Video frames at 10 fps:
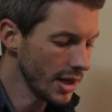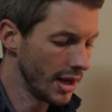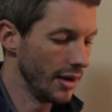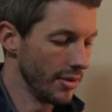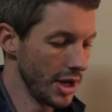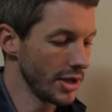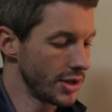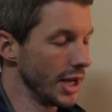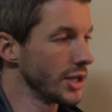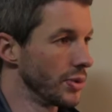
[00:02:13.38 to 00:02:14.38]

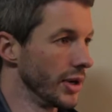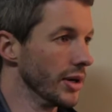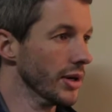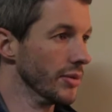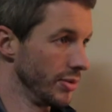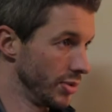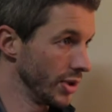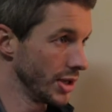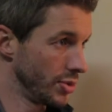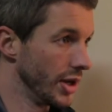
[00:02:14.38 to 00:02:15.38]
that's where
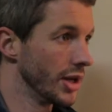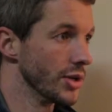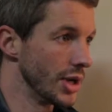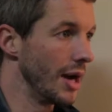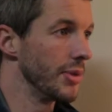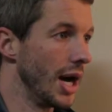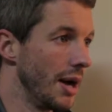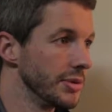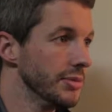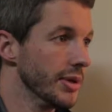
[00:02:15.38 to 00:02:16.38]
you can drop the
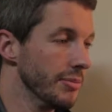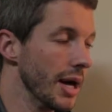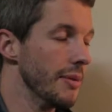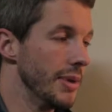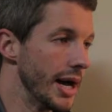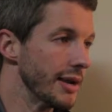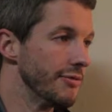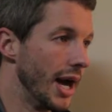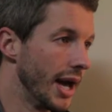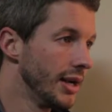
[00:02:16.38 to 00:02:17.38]
optimal amount of body
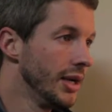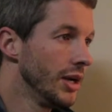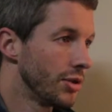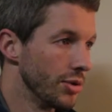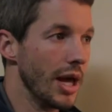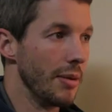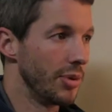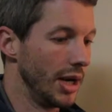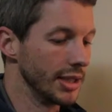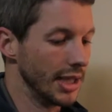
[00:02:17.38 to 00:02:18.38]
fat through that
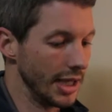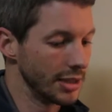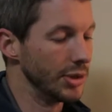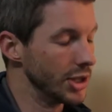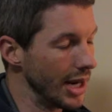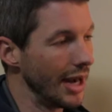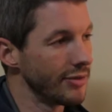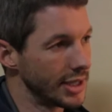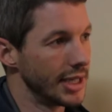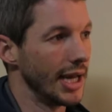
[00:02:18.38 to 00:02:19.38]
process. But you
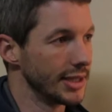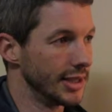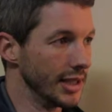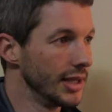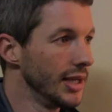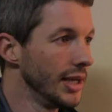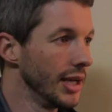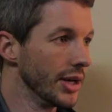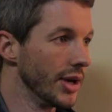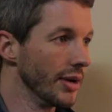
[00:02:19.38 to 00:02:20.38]
have to test it
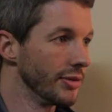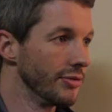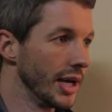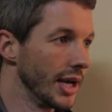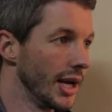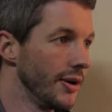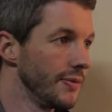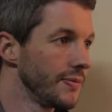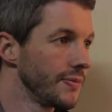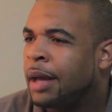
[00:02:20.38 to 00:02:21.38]
and you have to find out.
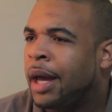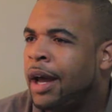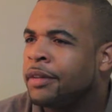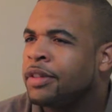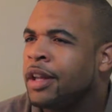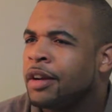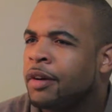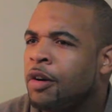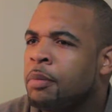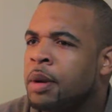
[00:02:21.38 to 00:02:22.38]
And I think
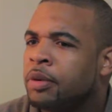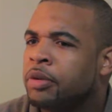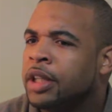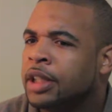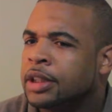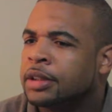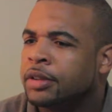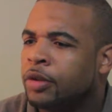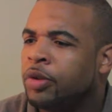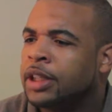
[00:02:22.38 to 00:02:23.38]
I remember reading this.
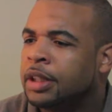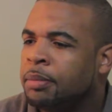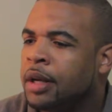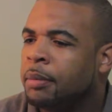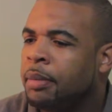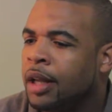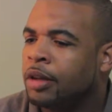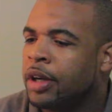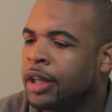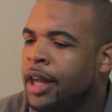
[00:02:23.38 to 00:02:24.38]
The resting
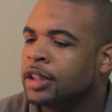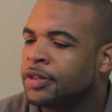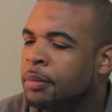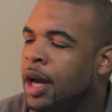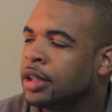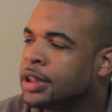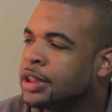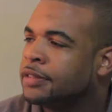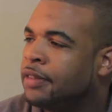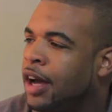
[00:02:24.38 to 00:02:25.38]
metabolic rate accounts for about
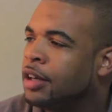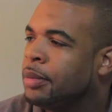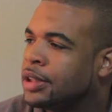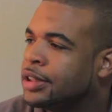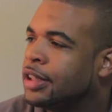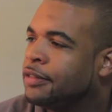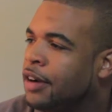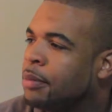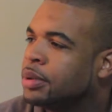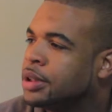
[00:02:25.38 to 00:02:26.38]
65 to about
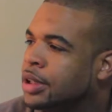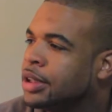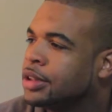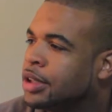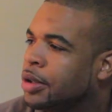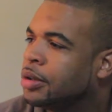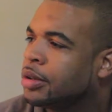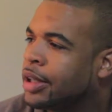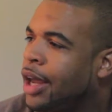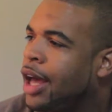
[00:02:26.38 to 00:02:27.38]
75% of your
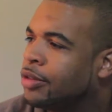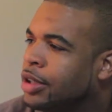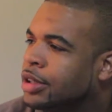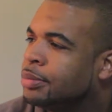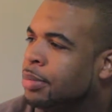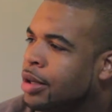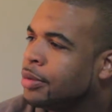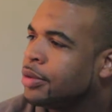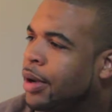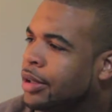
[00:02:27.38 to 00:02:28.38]
total calories
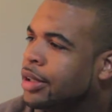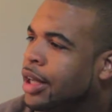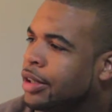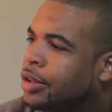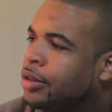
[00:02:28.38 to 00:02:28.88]
burnt throughout the day,